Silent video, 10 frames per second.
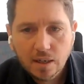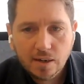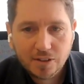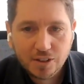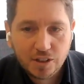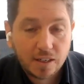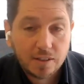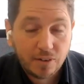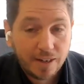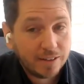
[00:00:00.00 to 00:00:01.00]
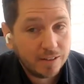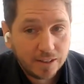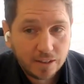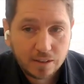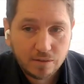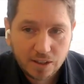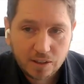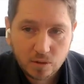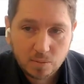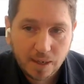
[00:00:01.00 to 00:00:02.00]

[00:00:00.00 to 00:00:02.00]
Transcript: after the judge found that her conviction was